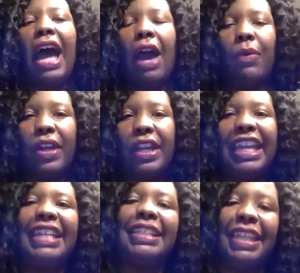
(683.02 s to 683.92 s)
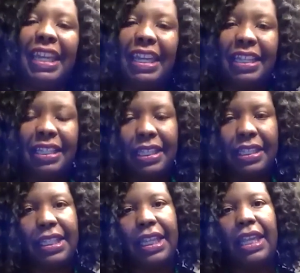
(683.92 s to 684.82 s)
I want his kids to
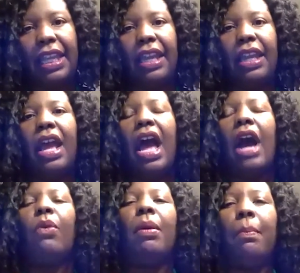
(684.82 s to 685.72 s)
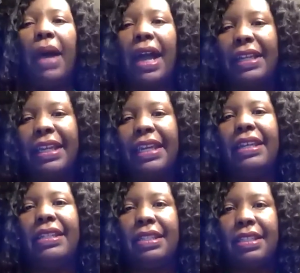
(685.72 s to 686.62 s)
see it. I want my
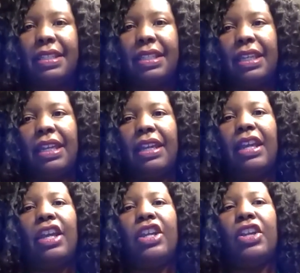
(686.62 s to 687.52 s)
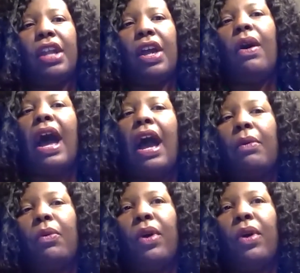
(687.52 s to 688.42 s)
kids to see it. You know, I
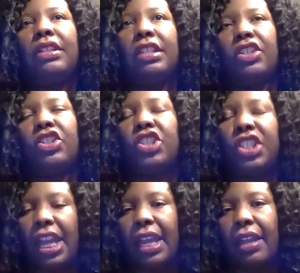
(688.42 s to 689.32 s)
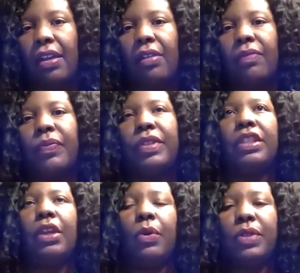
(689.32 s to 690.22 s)
want to share
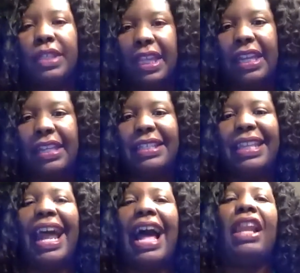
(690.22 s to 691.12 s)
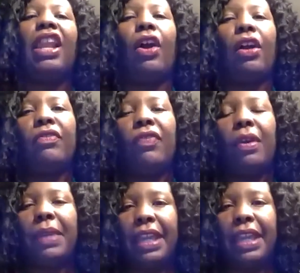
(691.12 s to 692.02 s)
those things that I learned
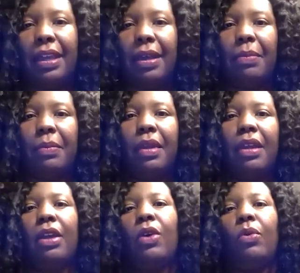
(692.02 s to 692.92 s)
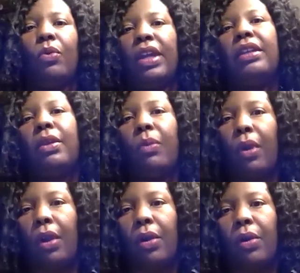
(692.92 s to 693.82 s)
from him with the
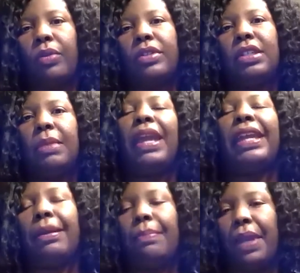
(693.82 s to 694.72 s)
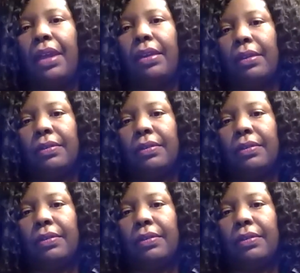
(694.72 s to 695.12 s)
world to make it better